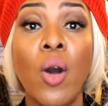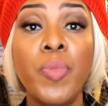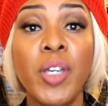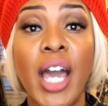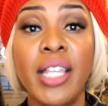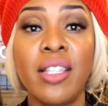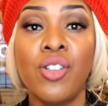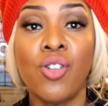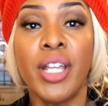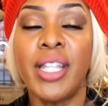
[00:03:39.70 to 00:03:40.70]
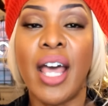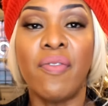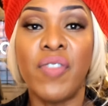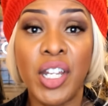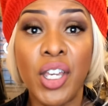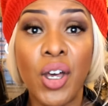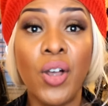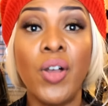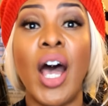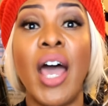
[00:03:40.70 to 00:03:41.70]
I hope you guys enjoyed that
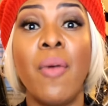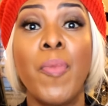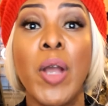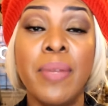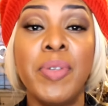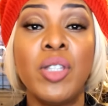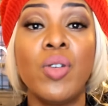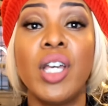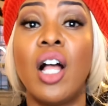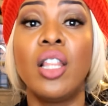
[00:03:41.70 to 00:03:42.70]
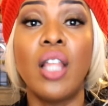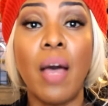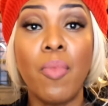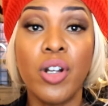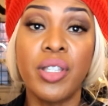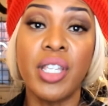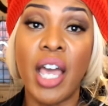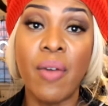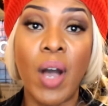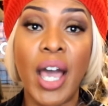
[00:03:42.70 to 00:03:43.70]
video. I'm going to be doing a lot more
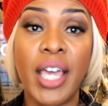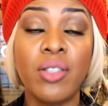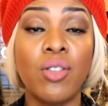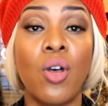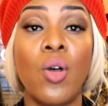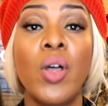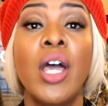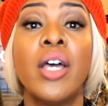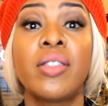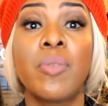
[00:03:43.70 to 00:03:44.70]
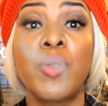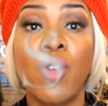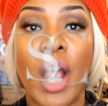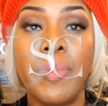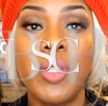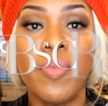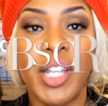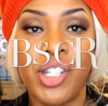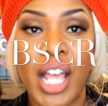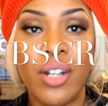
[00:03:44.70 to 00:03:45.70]
DIY, so subscribe to
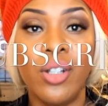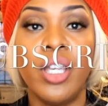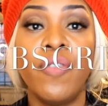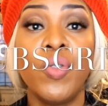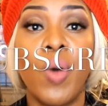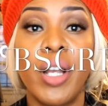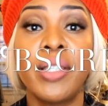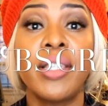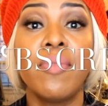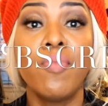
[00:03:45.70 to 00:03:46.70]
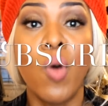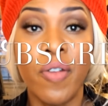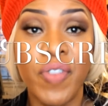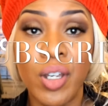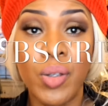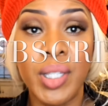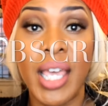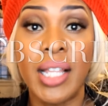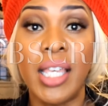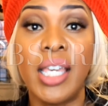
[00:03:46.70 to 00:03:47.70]
my channel if you want to see more videos
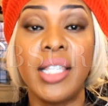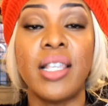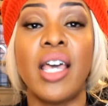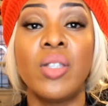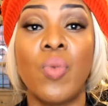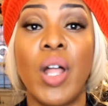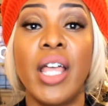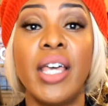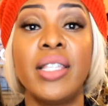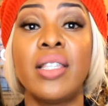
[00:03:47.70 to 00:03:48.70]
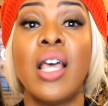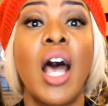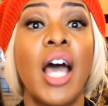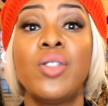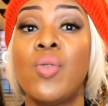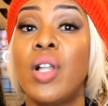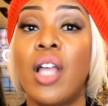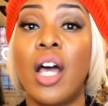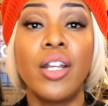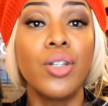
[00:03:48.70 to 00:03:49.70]
like this, as well as I do a
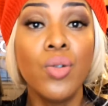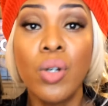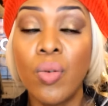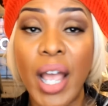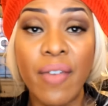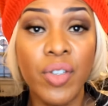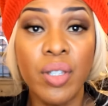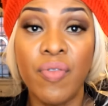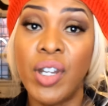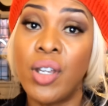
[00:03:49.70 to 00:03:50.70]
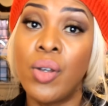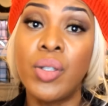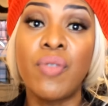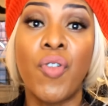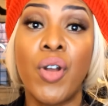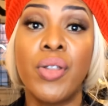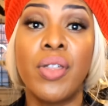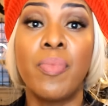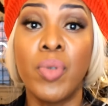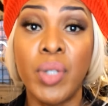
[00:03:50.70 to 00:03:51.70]
lot of new arrivals videos for
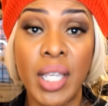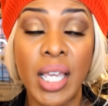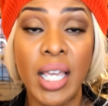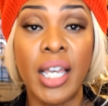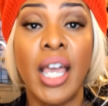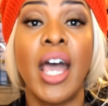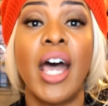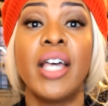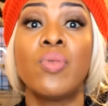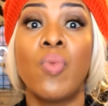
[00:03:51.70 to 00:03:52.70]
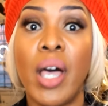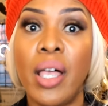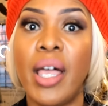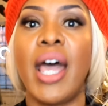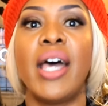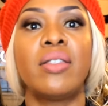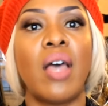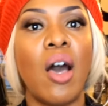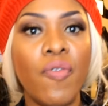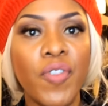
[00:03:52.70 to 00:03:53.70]
the boutique, as well as
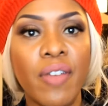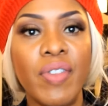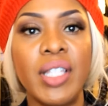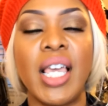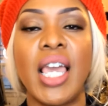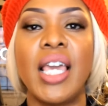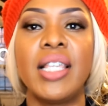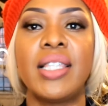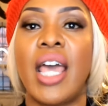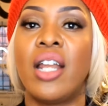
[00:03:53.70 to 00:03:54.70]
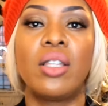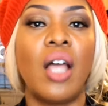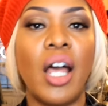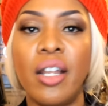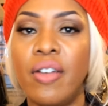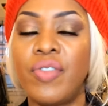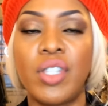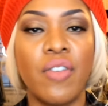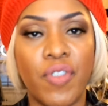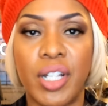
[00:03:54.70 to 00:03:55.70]
outfit of the days and a lot of
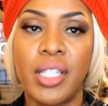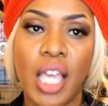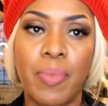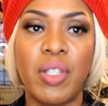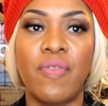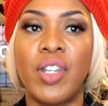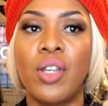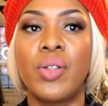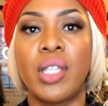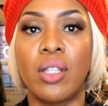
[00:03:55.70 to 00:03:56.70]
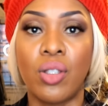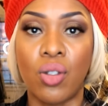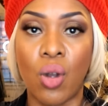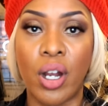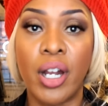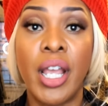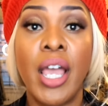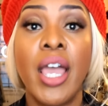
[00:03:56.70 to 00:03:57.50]
different types of videos in the store.